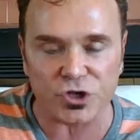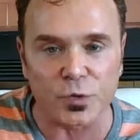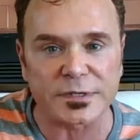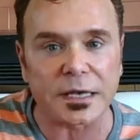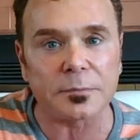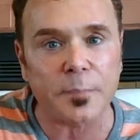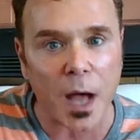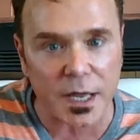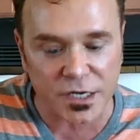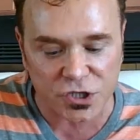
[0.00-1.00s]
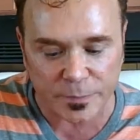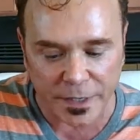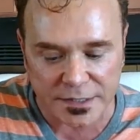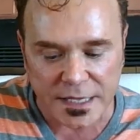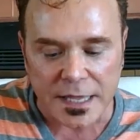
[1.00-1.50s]
using
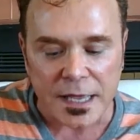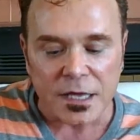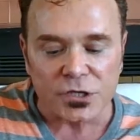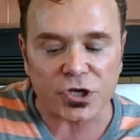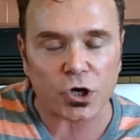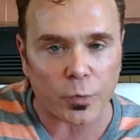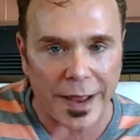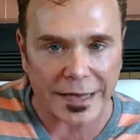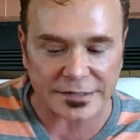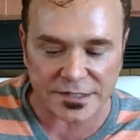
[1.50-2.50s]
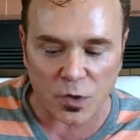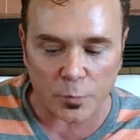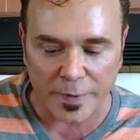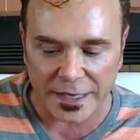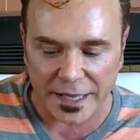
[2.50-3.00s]
punishment to correct
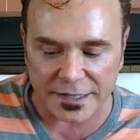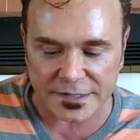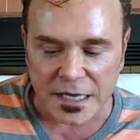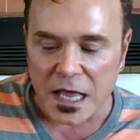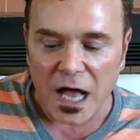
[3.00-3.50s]
disobedience.